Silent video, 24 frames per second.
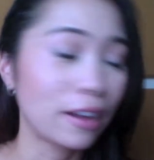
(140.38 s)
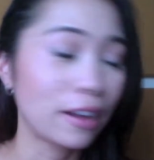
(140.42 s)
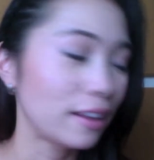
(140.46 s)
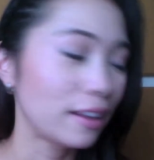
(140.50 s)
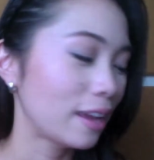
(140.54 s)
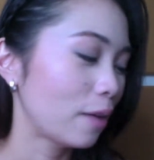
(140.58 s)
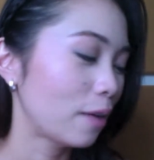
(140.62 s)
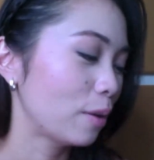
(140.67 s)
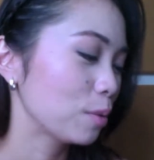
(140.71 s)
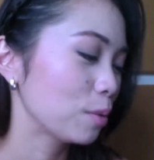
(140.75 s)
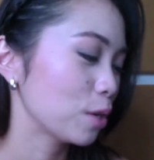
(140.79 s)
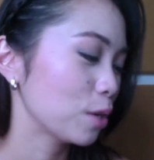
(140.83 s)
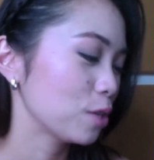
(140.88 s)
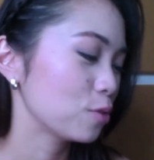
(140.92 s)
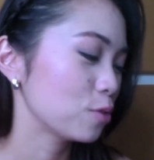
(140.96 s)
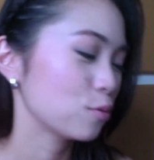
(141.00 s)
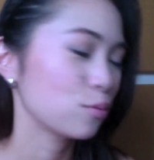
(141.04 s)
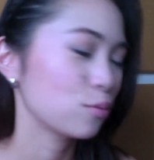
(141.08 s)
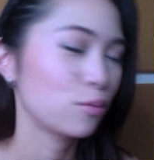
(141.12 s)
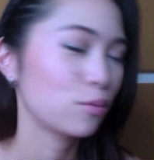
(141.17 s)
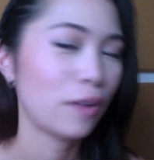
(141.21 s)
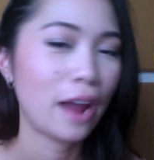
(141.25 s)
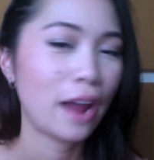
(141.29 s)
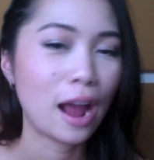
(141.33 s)
now I'm going
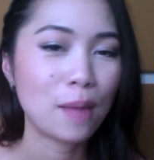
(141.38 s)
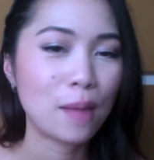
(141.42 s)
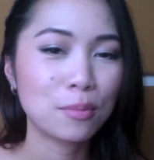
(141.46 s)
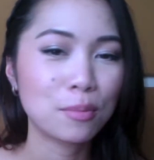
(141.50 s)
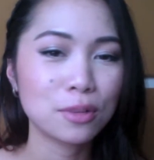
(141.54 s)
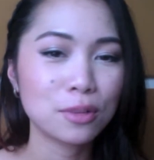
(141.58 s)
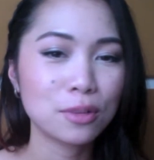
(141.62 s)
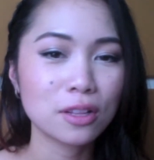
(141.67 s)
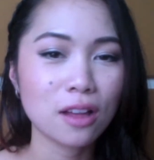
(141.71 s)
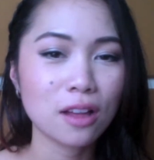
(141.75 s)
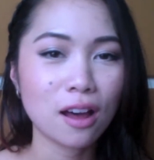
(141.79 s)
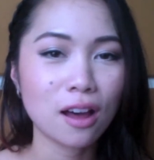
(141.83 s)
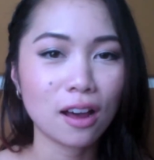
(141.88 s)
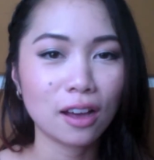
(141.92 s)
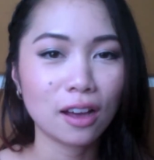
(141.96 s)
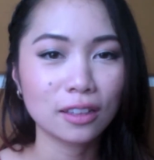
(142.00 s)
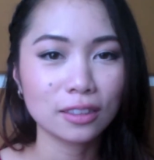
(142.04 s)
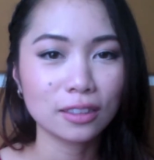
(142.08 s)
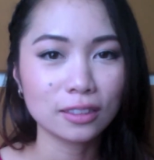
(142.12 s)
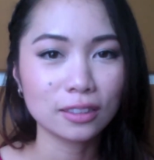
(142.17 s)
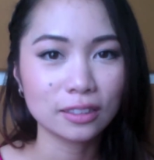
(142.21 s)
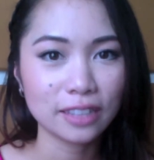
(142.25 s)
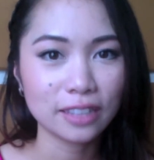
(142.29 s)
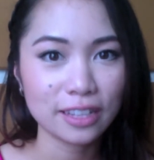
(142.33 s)
to ramble on a
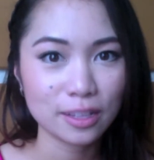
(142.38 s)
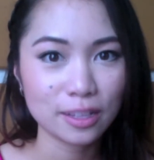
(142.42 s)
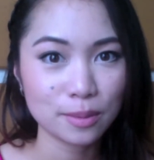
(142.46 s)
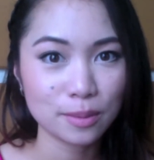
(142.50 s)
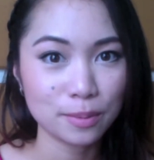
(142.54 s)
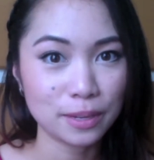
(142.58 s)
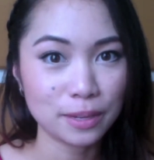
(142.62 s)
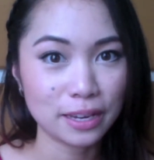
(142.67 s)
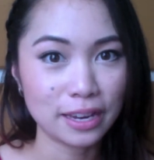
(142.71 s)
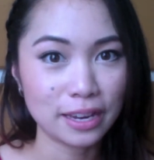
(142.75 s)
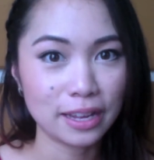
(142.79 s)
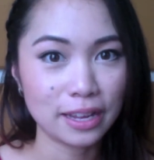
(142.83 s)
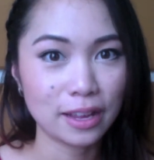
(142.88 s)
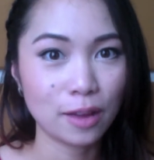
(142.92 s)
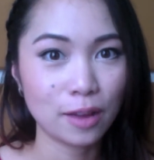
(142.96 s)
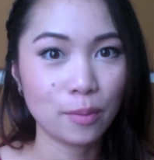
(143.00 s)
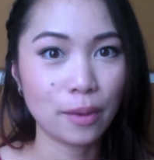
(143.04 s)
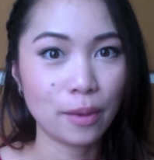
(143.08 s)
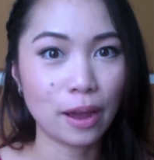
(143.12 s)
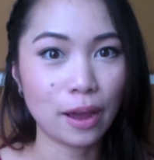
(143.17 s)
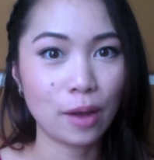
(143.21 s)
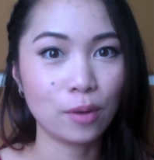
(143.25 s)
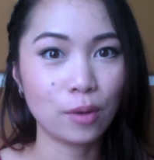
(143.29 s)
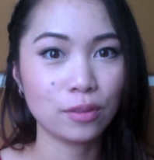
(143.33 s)
little bit
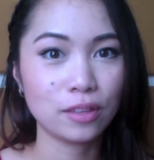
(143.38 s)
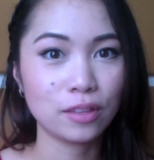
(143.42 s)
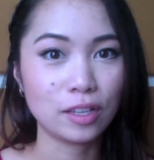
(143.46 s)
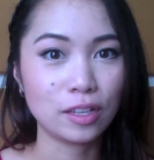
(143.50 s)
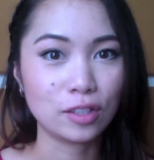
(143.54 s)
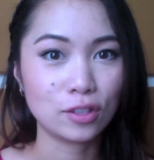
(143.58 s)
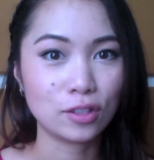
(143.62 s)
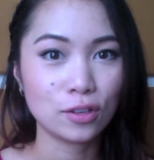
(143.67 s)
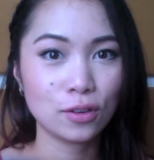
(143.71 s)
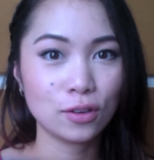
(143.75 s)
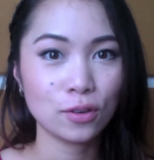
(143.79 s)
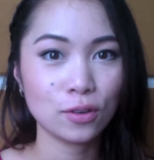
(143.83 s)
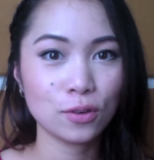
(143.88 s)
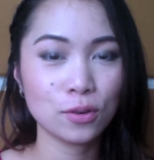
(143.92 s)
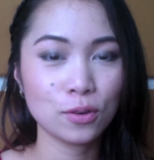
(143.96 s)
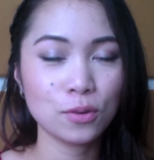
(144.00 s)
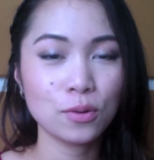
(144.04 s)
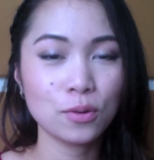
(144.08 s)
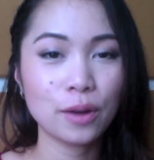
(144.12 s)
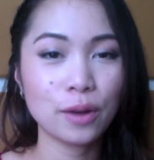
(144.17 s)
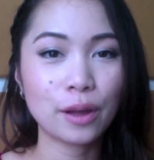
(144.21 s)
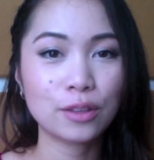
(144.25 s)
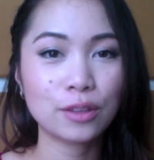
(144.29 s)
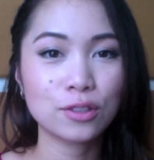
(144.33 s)
about the
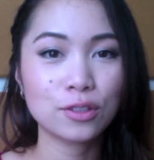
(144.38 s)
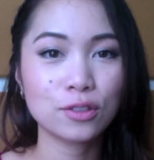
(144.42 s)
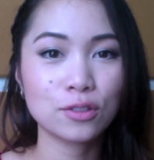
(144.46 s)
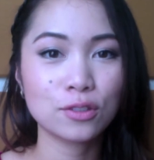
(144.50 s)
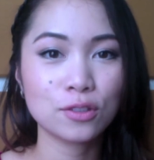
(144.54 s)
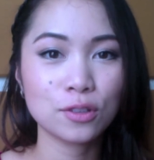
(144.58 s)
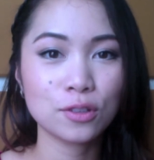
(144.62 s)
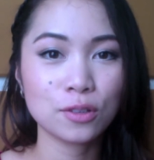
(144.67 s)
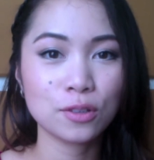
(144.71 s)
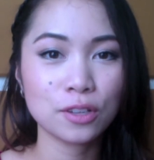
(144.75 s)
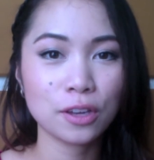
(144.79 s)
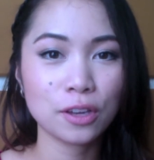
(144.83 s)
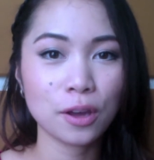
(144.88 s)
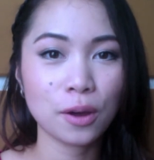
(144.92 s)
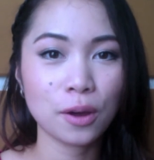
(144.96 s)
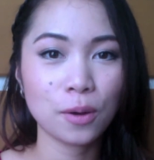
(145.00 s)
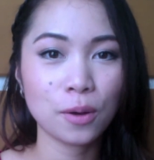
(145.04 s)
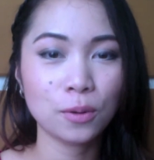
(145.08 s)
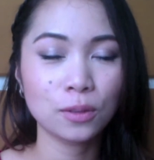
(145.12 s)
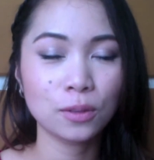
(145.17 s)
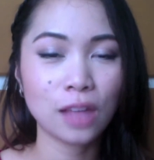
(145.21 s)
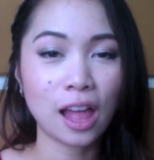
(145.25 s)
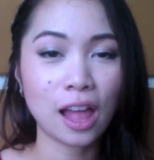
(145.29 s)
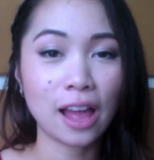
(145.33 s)
2 studio
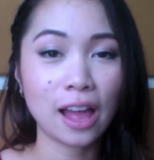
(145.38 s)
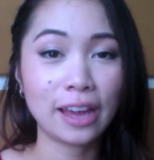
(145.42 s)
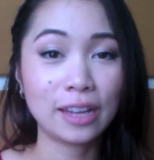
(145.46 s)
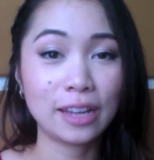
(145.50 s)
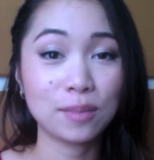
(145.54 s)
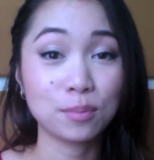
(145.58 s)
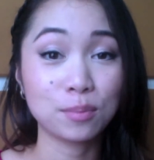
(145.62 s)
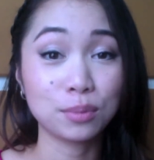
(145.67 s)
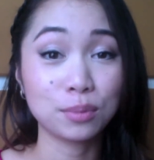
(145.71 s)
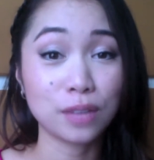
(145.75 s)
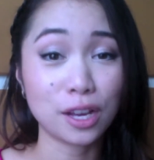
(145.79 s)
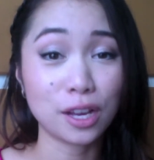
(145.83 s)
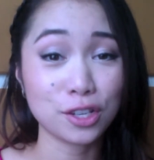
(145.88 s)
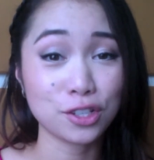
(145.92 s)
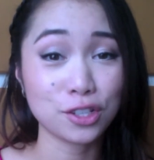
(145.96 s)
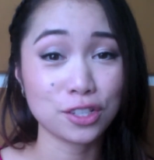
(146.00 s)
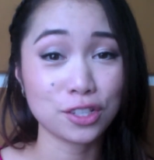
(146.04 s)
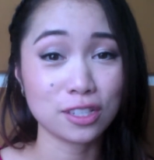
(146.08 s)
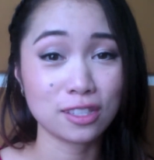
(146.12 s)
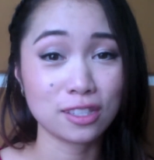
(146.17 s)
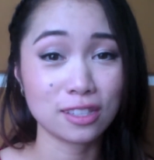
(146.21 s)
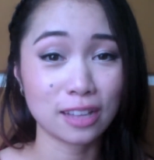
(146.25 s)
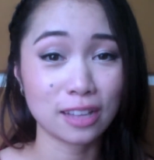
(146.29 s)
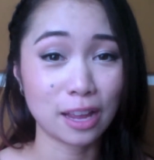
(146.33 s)
line
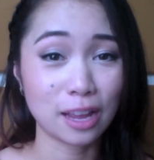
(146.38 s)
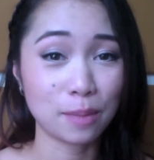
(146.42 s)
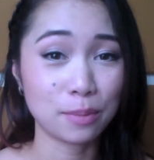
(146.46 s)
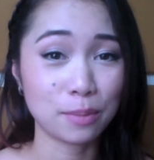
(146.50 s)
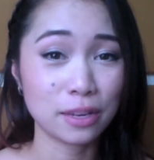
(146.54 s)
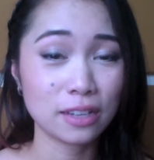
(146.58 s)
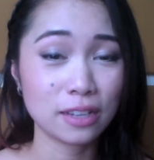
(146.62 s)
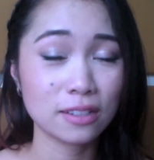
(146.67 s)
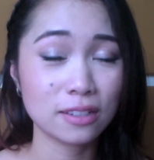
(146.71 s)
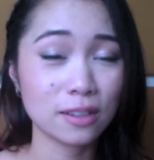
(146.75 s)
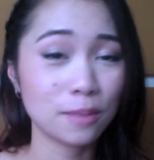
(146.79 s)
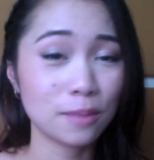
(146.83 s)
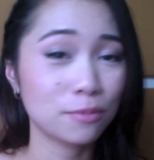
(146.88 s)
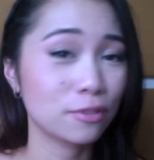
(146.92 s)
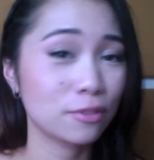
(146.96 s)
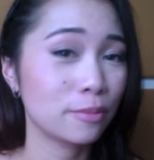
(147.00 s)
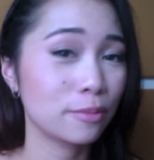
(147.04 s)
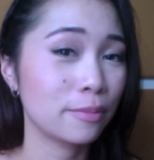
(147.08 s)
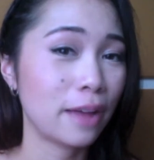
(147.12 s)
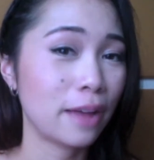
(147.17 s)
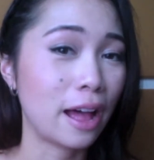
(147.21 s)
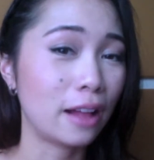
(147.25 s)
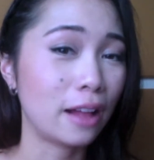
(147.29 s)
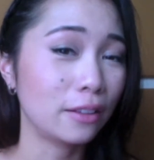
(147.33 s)
blushes that I picked up from
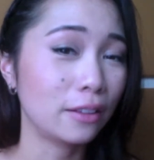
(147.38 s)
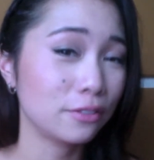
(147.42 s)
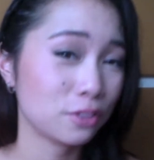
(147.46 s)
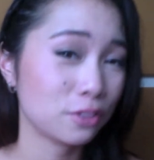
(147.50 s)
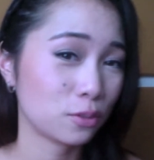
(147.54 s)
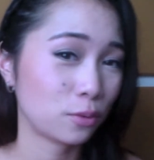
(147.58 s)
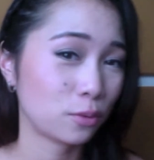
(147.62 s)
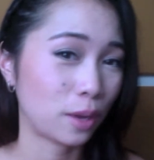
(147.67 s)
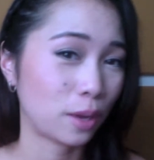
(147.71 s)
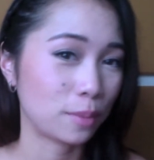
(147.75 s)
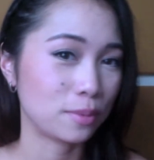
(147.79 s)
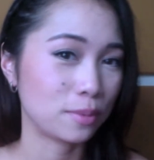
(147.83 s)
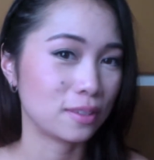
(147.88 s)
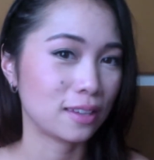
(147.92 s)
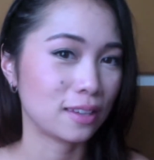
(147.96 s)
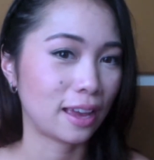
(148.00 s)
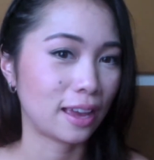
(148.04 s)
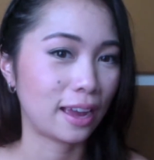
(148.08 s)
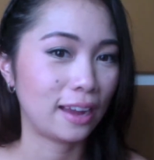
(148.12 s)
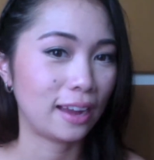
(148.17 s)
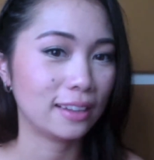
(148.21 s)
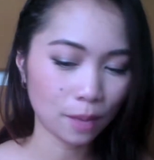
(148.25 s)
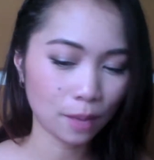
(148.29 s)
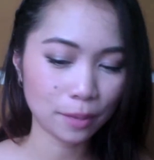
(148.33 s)
e.l.f.'s
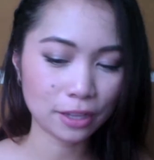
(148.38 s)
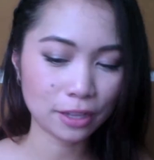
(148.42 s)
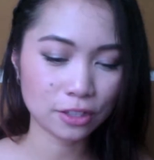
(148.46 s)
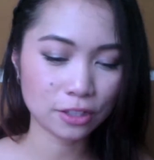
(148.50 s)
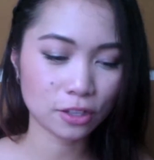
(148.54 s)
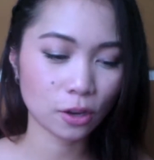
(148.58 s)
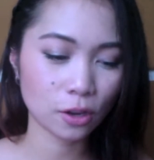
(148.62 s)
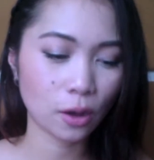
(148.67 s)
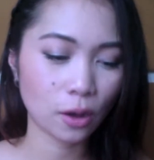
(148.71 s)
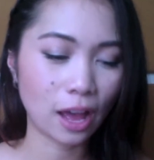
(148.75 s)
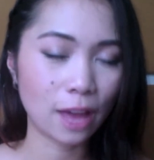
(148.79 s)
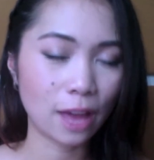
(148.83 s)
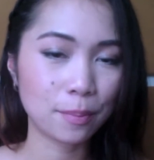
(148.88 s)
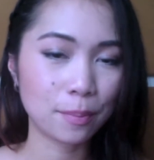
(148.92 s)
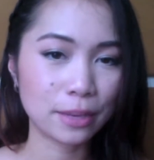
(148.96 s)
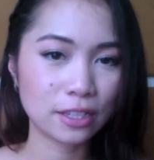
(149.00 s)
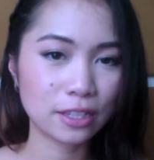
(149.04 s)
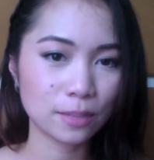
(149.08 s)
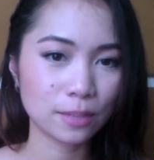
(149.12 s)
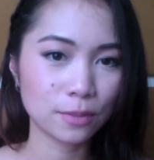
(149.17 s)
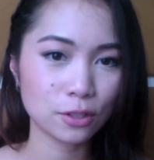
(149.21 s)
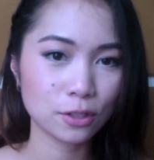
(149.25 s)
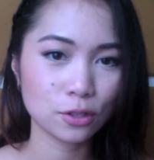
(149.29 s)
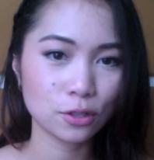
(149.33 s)
website. So I picked
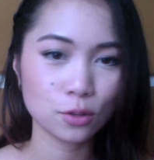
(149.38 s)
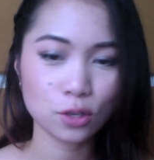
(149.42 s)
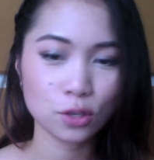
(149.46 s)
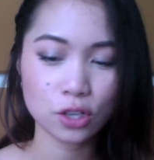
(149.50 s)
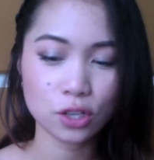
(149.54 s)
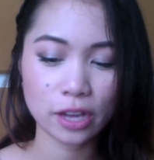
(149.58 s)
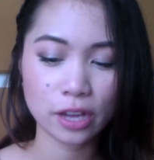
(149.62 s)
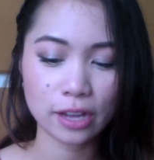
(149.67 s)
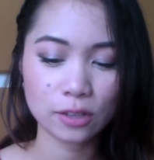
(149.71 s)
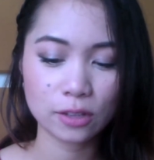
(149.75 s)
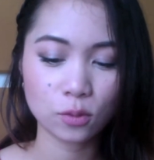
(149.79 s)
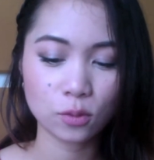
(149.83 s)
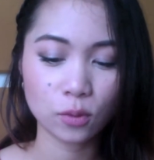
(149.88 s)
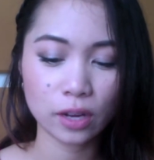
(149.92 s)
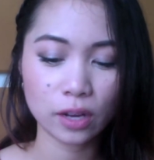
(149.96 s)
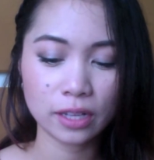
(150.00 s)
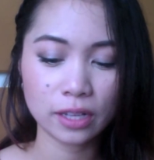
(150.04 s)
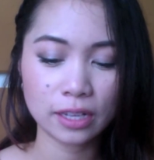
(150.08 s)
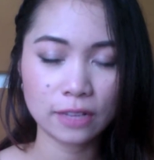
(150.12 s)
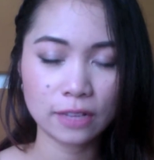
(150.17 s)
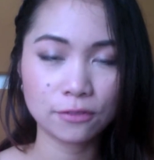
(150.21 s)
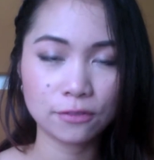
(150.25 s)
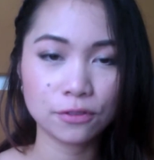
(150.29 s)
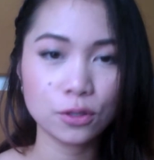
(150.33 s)
up the 2 shades, one
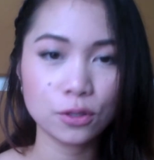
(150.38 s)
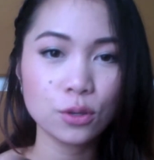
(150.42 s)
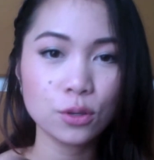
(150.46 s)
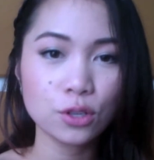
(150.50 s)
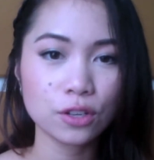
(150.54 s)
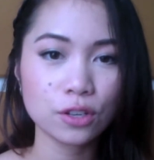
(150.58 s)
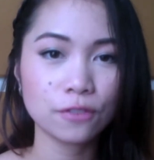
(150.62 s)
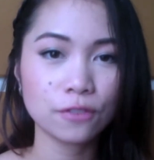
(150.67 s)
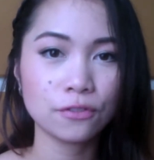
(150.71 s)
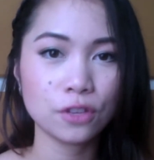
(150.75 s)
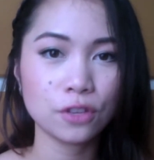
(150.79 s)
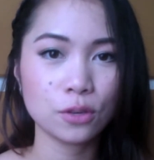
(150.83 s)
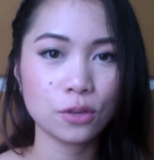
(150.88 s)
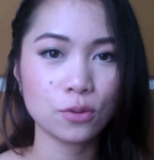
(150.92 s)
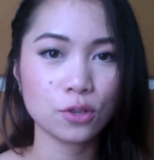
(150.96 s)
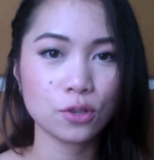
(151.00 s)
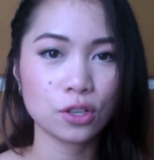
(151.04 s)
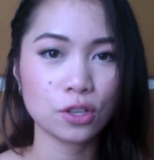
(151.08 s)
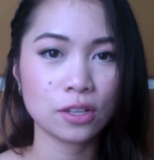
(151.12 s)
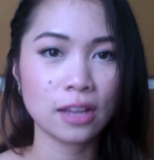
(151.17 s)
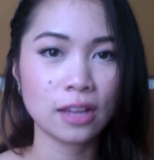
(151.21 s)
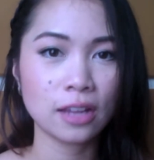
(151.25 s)
in Fuschia Fusion